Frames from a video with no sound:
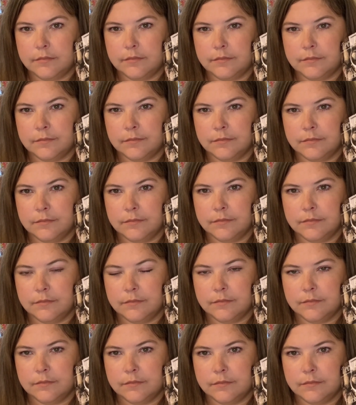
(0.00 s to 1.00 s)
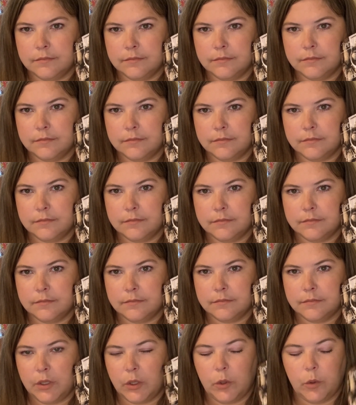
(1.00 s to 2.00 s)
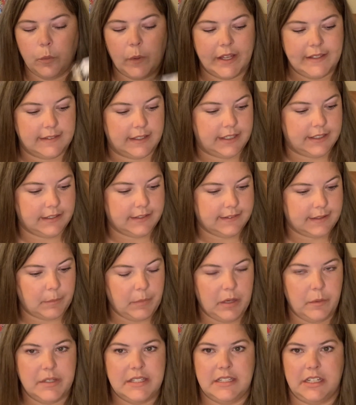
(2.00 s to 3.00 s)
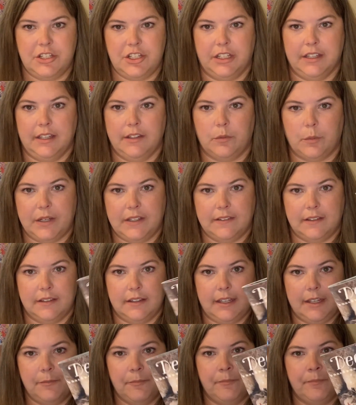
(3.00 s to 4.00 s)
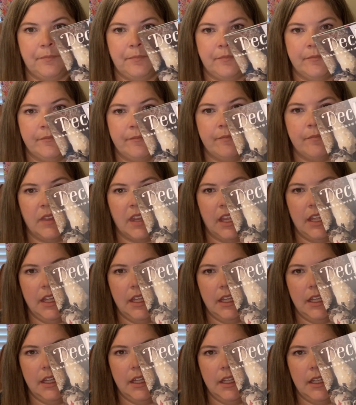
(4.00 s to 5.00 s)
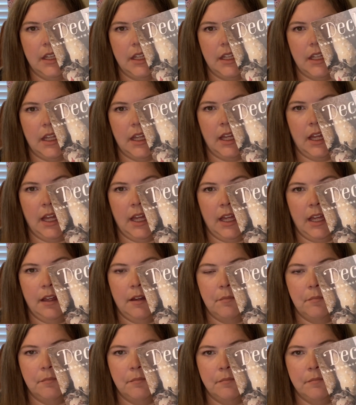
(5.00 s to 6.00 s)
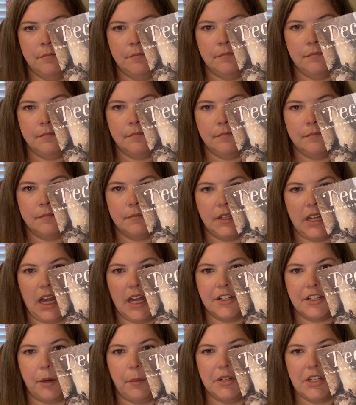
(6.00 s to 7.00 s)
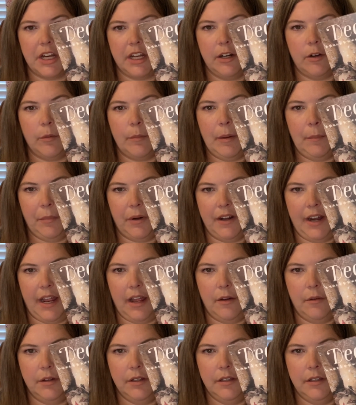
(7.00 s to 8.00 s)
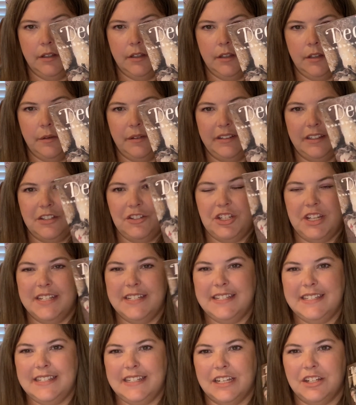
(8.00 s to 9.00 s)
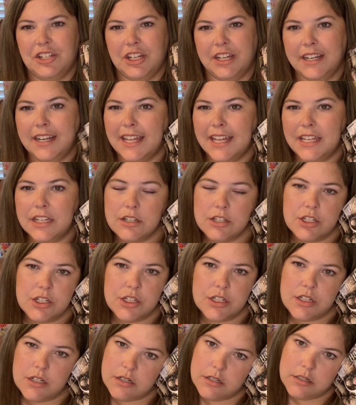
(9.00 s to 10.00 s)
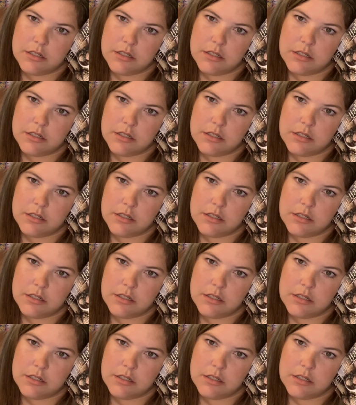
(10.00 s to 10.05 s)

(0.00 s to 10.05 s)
who was it? Somebody was stitching these recently. Gosh, I wish I could remember now. Was it Jen Stitching Niche?